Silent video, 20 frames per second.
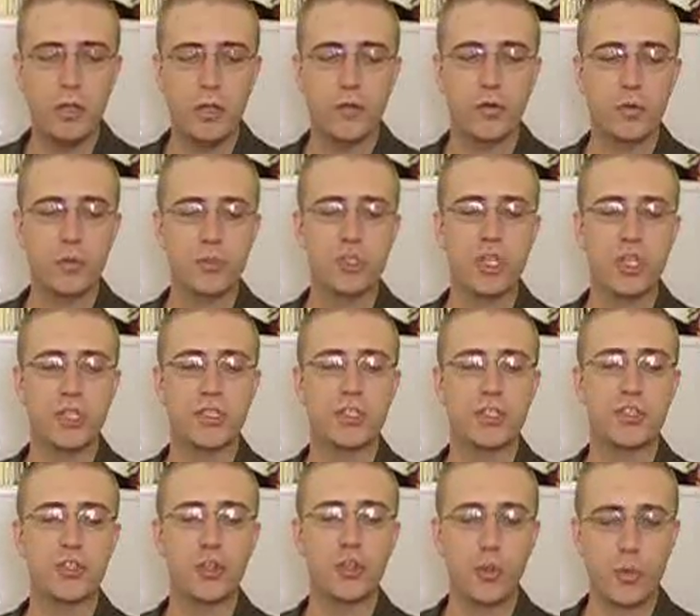from
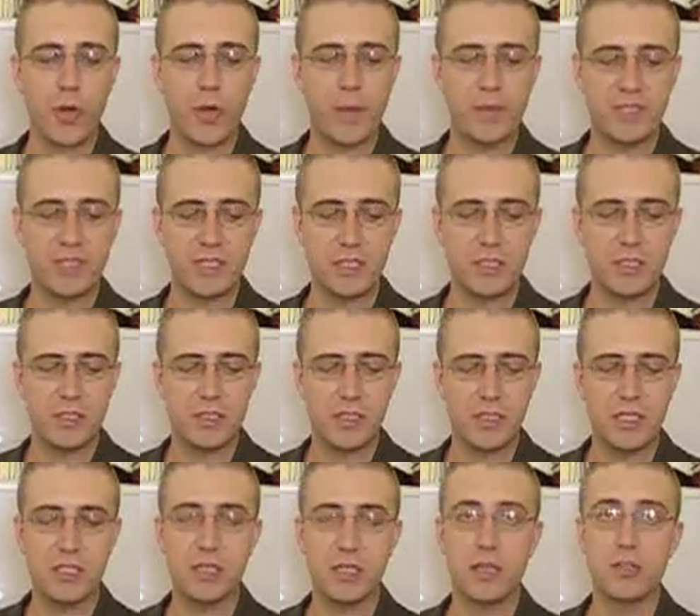just two premises
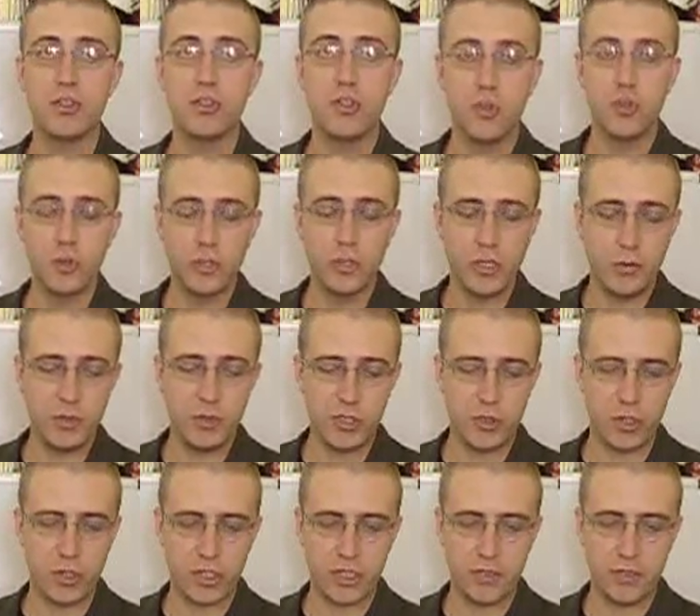is unduly
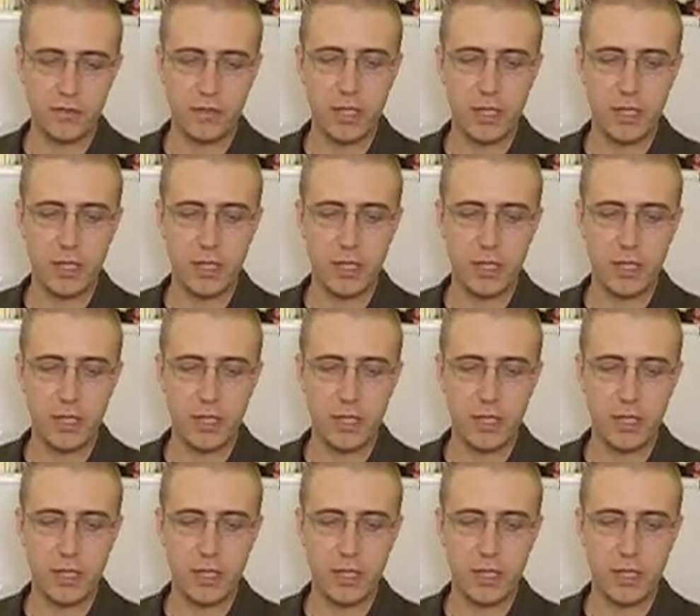restrictive